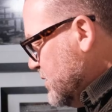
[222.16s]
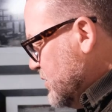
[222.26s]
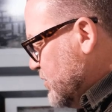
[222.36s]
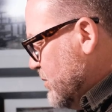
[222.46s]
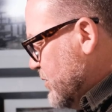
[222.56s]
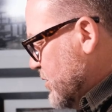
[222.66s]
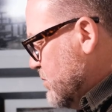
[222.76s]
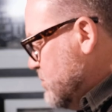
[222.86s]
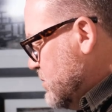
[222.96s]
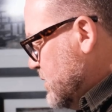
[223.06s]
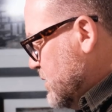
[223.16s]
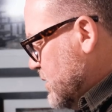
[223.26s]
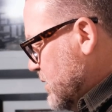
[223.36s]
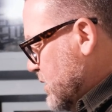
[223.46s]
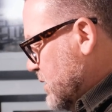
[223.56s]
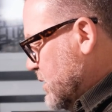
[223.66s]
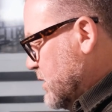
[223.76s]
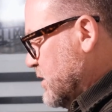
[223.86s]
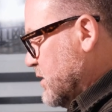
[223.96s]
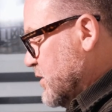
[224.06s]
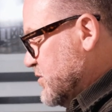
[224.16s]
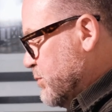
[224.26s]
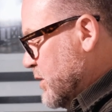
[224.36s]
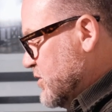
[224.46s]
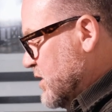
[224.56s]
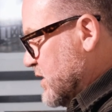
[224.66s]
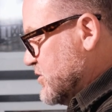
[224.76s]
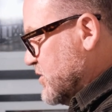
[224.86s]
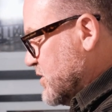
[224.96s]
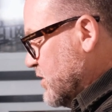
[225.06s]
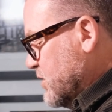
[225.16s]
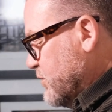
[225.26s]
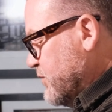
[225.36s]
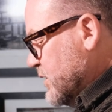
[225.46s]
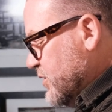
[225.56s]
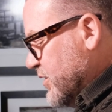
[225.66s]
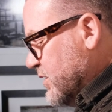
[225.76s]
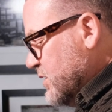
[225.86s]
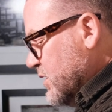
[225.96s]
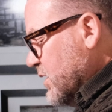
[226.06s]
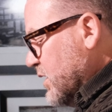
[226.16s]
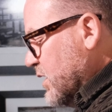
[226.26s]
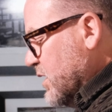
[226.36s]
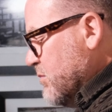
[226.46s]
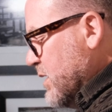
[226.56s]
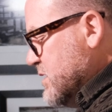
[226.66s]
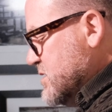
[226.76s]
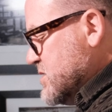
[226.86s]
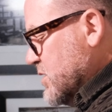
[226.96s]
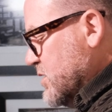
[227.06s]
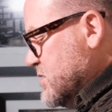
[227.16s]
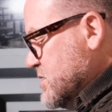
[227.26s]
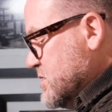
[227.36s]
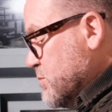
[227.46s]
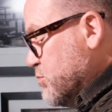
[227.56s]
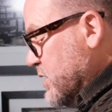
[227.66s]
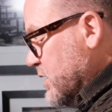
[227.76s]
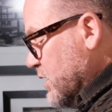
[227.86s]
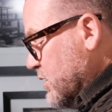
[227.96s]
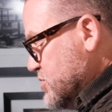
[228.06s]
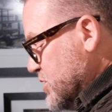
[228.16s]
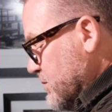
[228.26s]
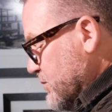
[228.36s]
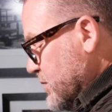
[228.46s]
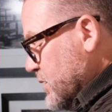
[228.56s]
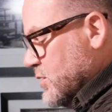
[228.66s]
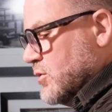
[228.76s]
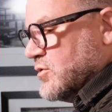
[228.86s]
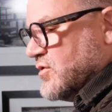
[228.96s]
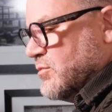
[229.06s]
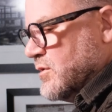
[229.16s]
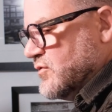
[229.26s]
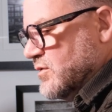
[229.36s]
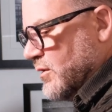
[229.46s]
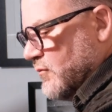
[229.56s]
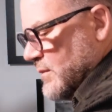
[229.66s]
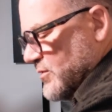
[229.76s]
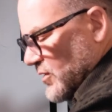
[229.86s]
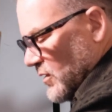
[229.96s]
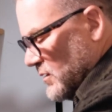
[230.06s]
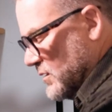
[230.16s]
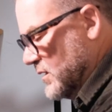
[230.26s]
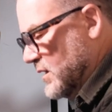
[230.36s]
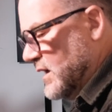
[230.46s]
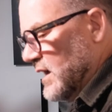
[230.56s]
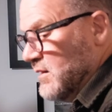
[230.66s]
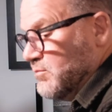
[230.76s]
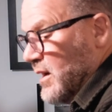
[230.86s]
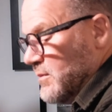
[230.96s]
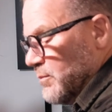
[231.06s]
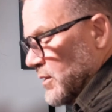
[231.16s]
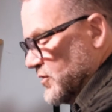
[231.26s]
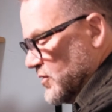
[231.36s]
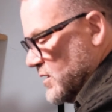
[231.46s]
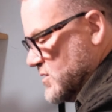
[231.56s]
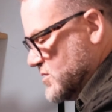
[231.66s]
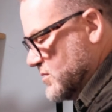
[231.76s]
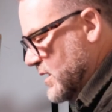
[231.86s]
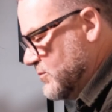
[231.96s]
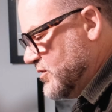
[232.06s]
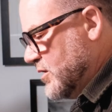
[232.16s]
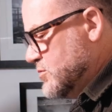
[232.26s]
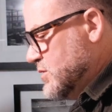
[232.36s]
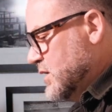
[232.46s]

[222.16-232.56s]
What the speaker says: some of them, I suppose it acts as a kind of filter, I may decide to print larger or to move to my website and maybe post on Instagram. So